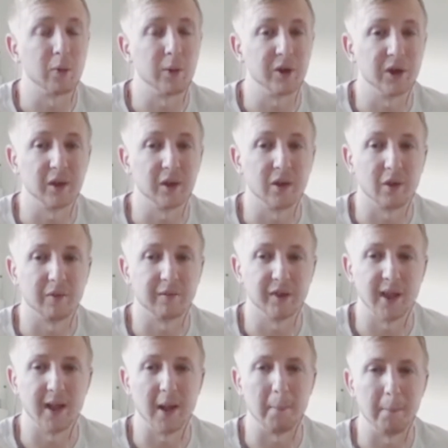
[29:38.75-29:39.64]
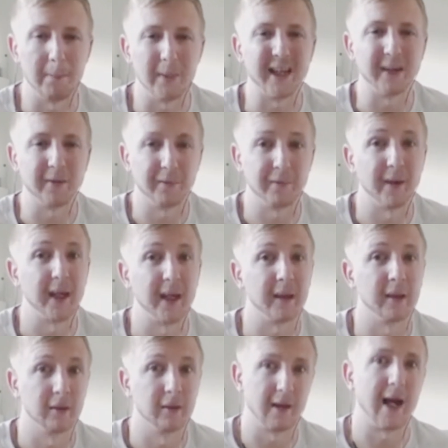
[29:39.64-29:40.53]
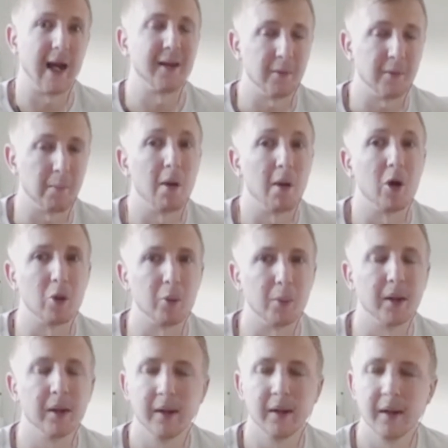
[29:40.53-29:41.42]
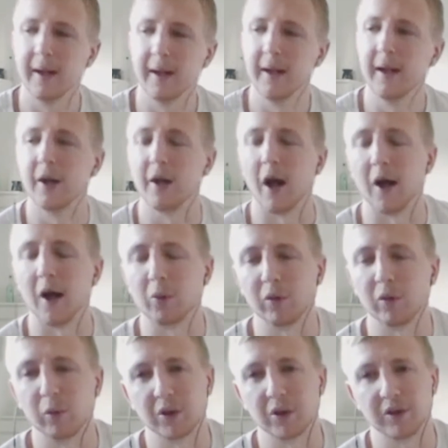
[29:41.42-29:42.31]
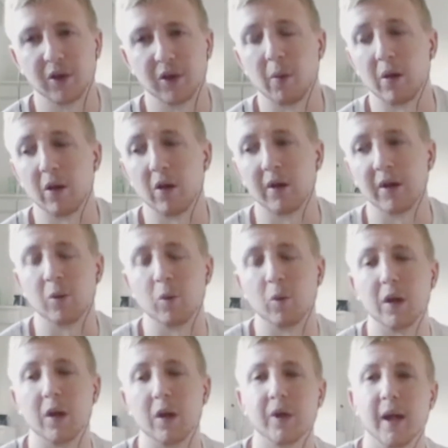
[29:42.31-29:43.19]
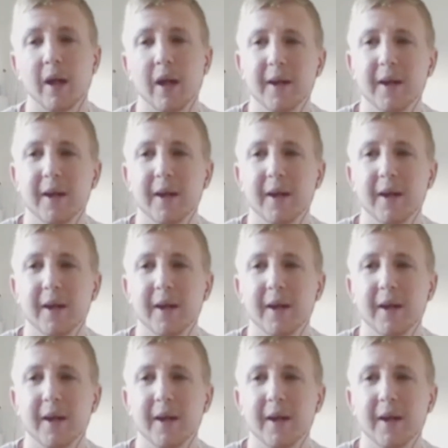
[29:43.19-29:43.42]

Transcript: which is obviously a big thing at the moment uh, with what's going on in the world.